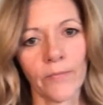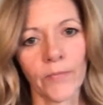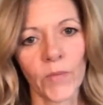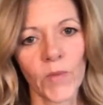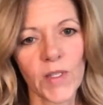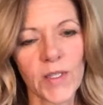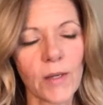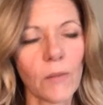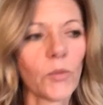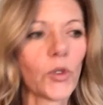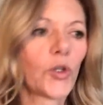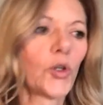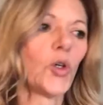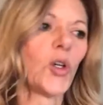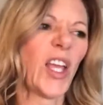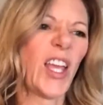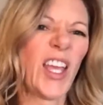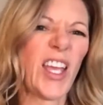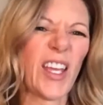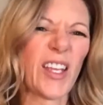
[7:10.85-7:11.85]
some little
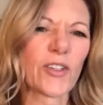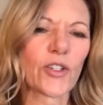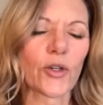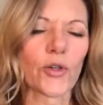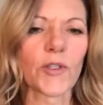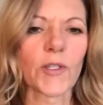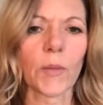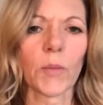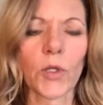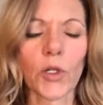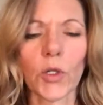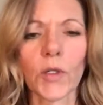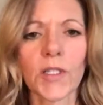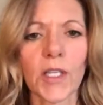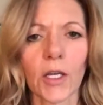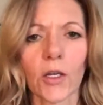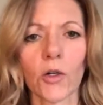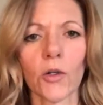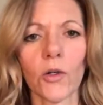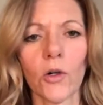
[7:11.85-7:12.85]
itch or some little
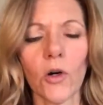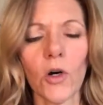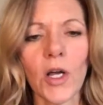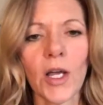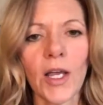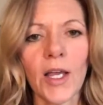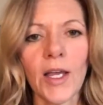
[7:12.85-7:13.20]
tickle,